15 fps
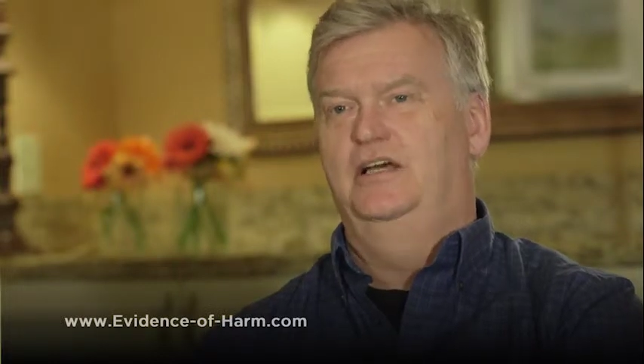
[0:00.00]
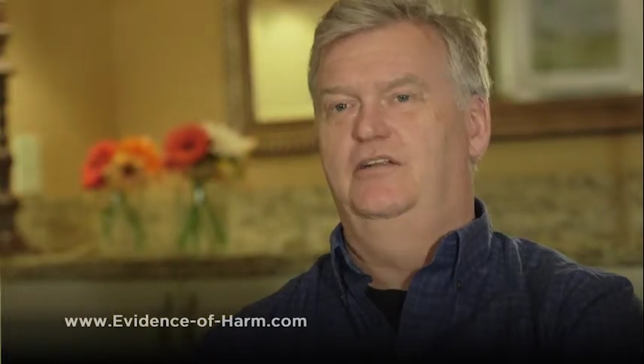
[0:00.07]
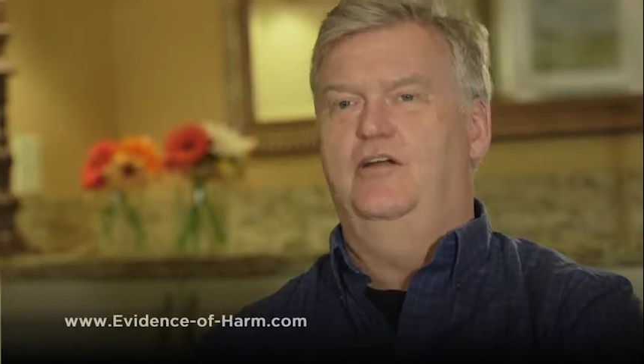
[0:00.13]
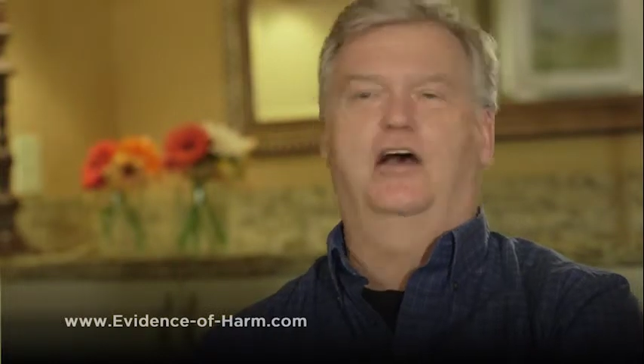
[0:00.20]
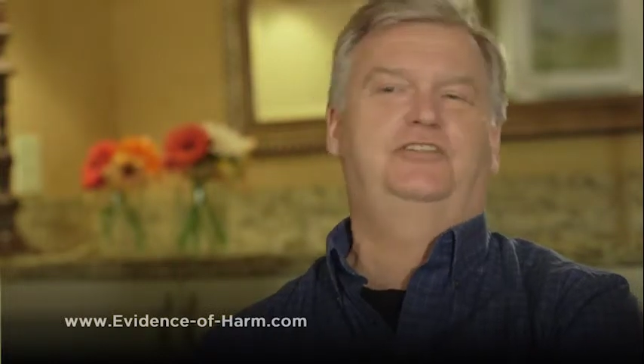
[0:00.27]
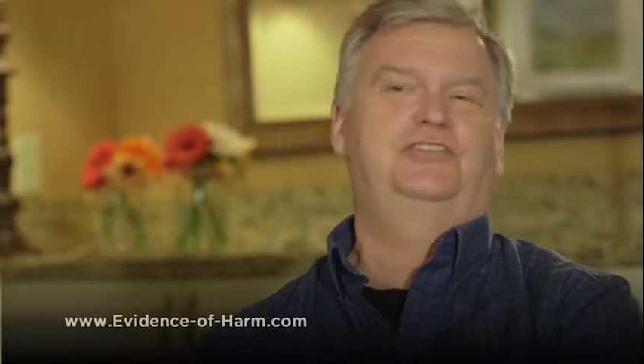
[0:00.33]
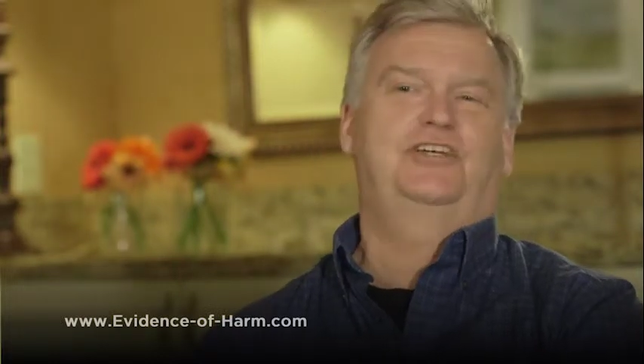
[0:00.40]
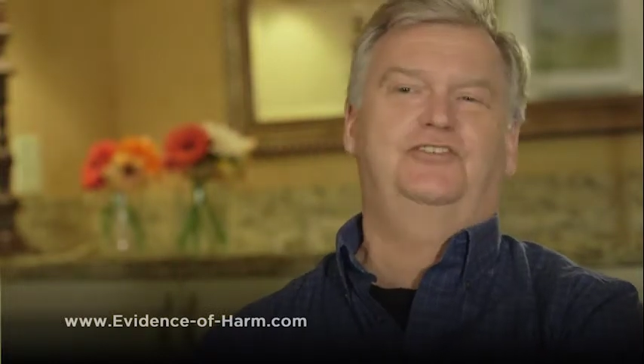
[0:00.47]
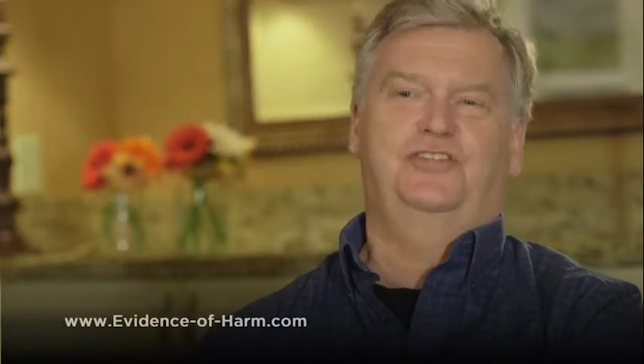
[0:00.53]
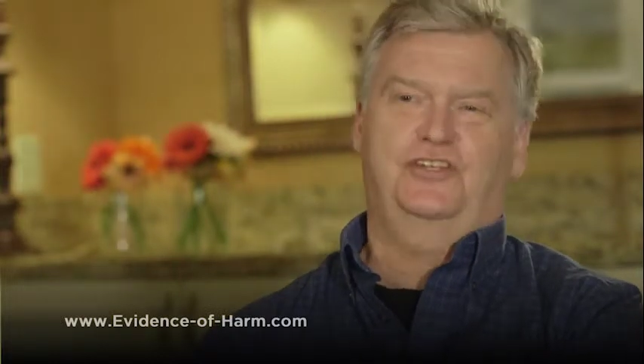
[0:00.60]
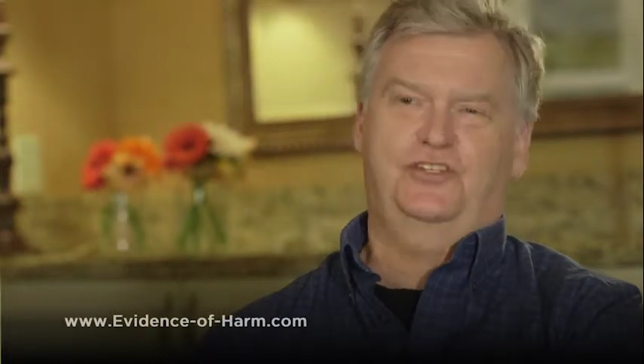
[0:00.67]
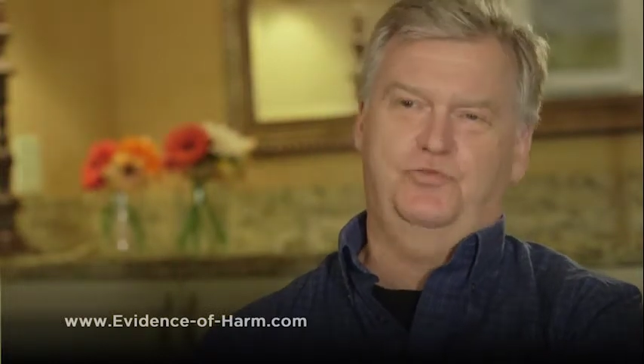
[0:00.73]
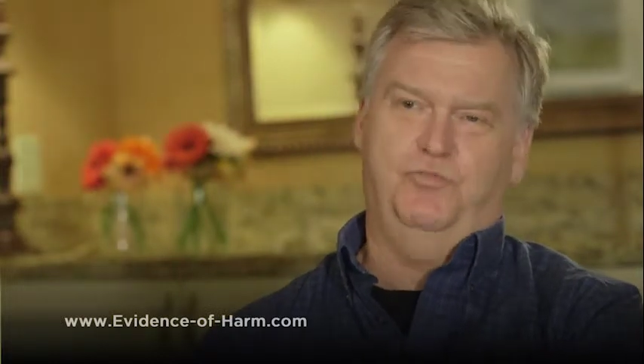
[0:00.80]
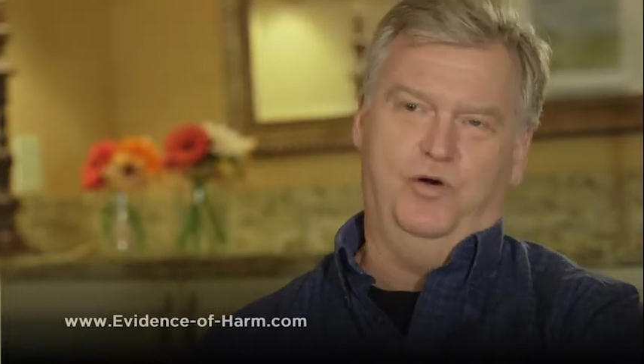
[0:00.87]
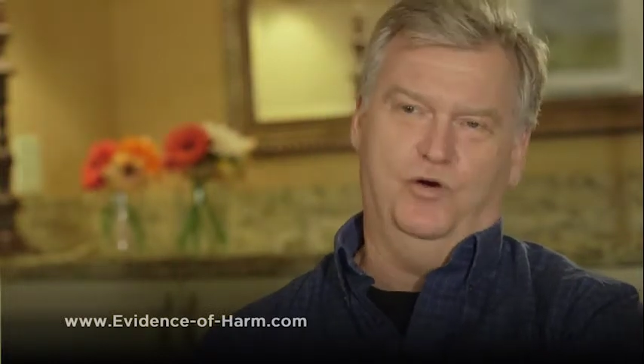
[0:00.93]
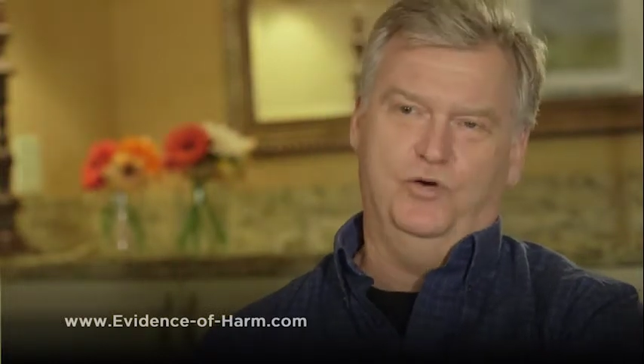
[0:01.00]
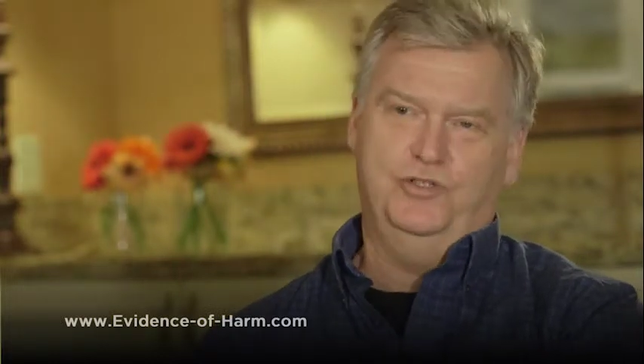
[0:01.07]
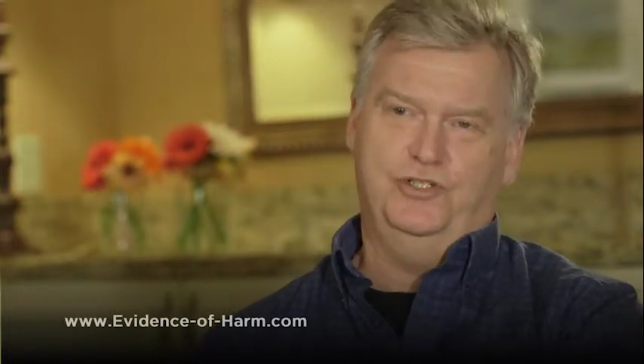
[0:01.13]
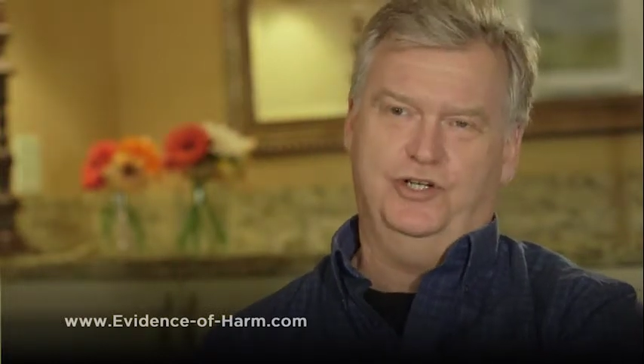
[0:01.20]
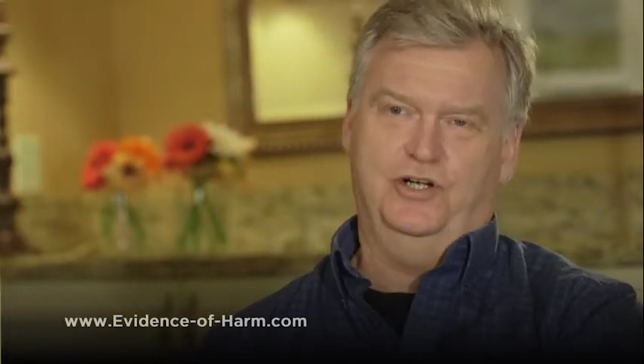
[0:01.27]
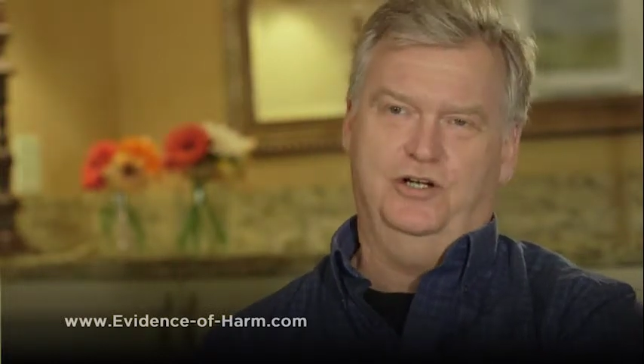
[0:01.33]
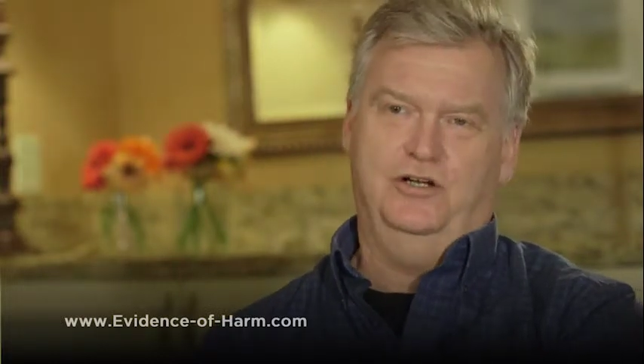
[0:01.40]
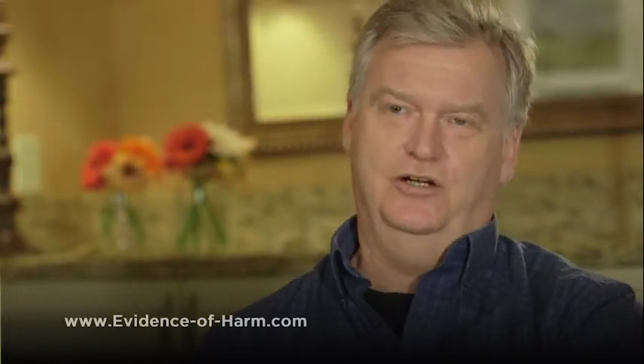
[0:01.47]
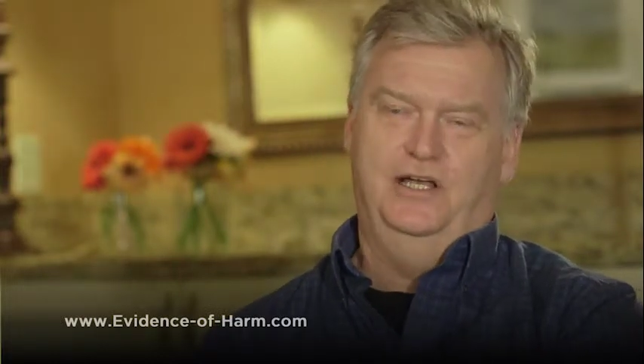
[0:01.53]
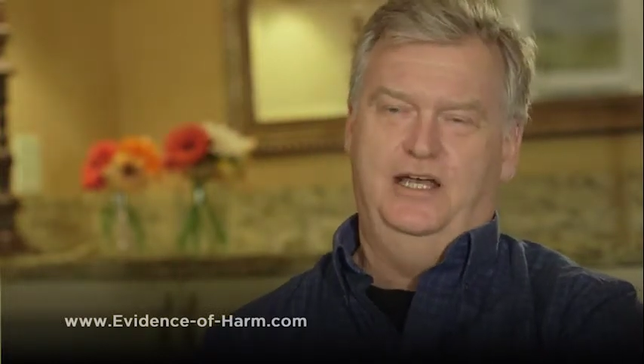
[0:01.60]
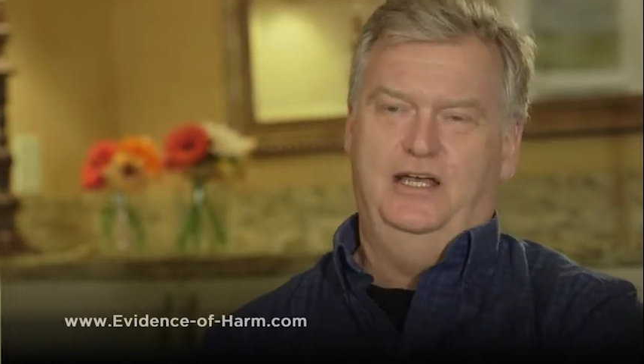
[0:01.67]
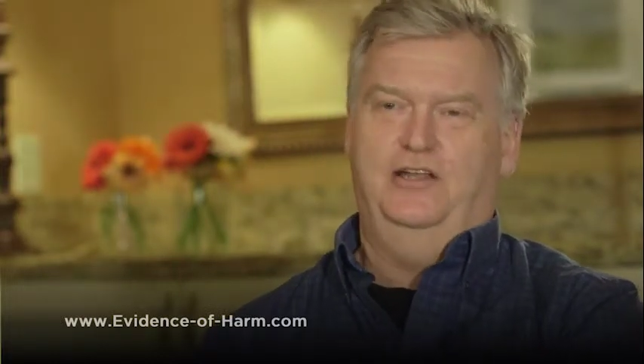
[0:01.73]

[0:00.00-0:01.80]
Not just exposure,